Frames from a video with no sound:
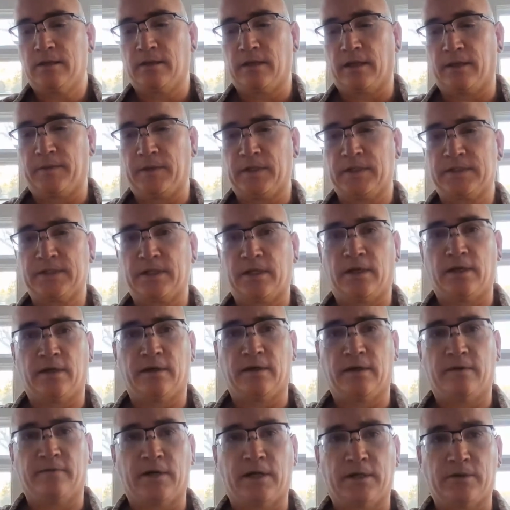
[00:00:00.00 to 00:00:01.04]
limit
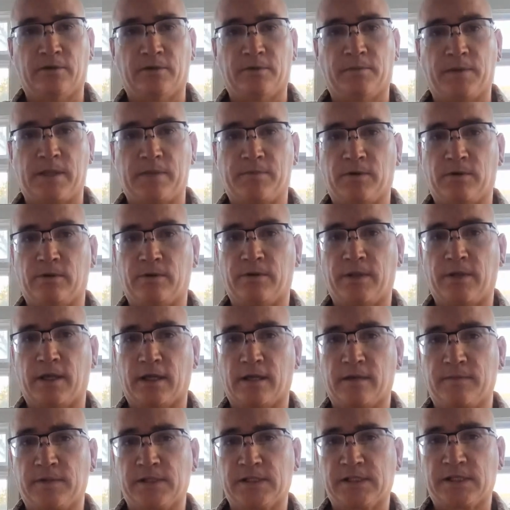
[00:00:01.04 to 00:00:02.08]
of 100 people
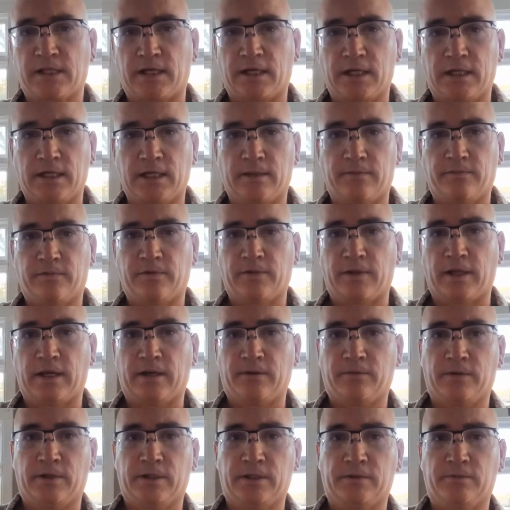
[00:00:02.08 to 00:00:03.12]
that can be signed up for
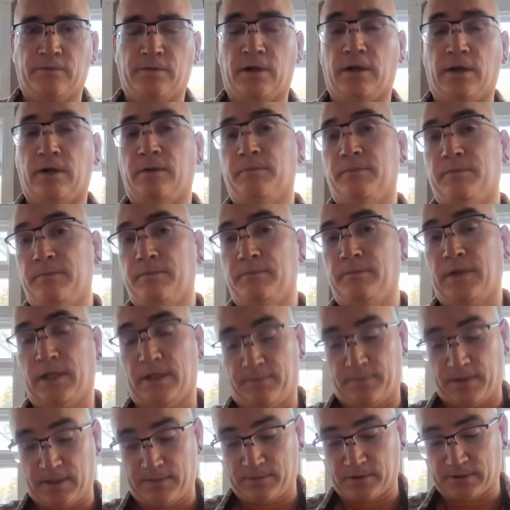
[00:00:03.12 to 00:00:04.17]
that one. Well,
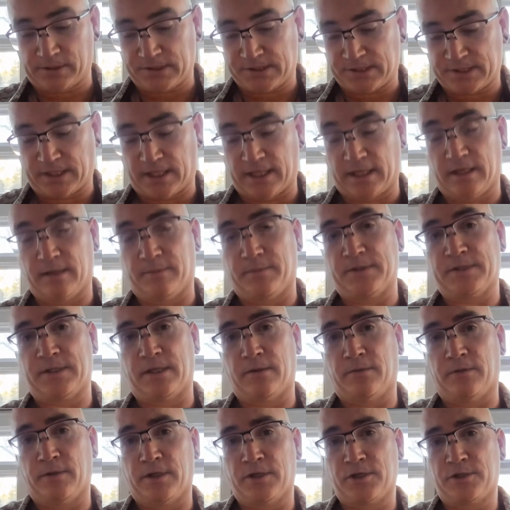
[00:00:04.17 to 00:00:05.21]
many people can sign up as
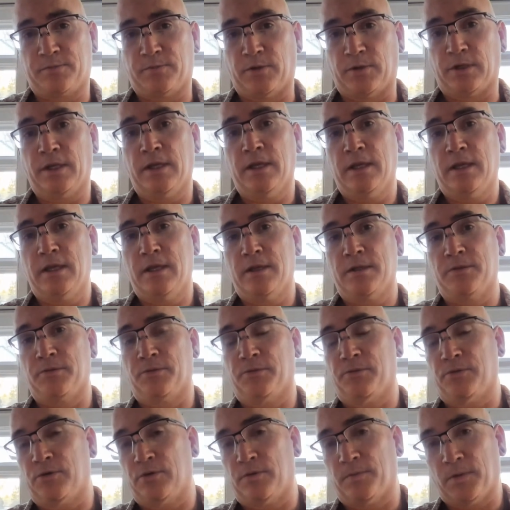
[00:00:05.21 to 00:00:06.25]
they wish, but
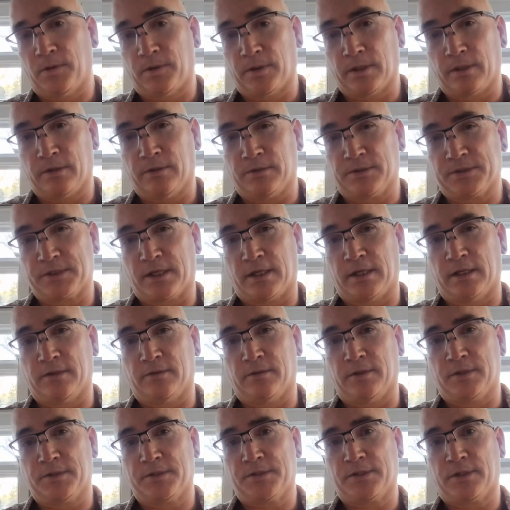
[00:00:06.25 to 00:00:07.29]
the room only holds
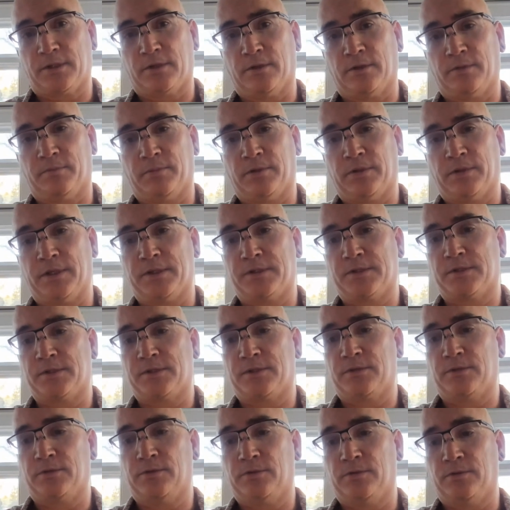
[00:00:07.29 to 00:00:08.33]
100. So please
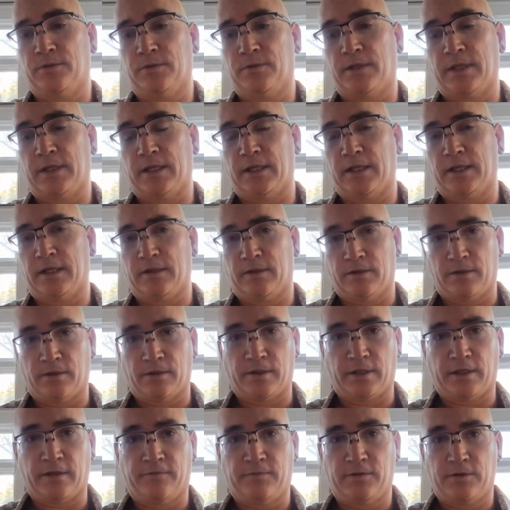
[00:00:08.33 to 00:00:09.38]
do get in
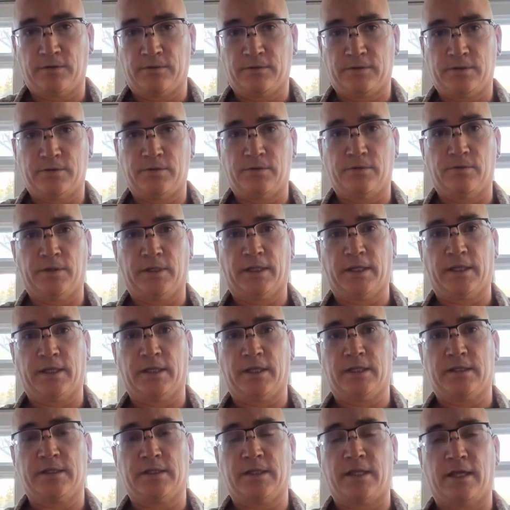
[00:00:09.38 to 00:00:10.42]
early if you do want to
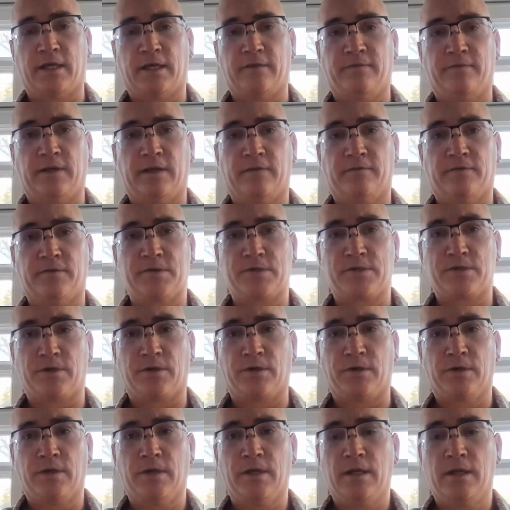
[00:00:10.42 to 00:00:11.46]
get into that event for
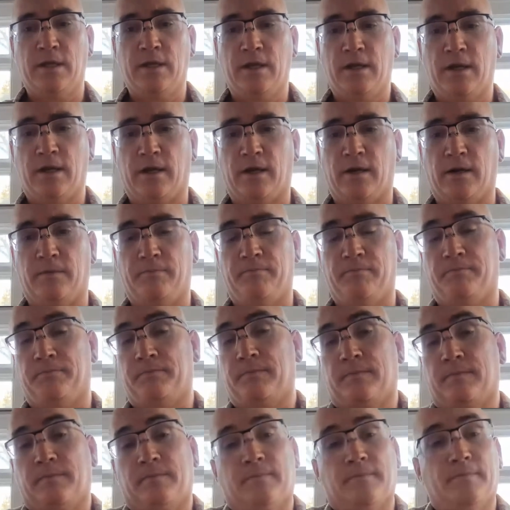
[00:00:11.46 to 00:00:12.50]
sure.
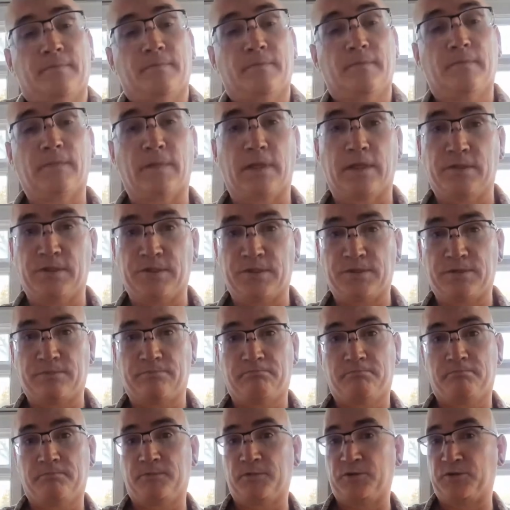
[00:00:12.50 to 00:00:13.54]
Um, you
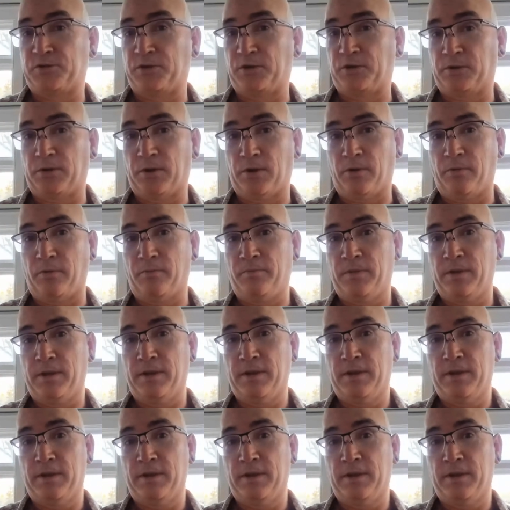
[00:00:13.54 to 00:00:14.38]
just just don't know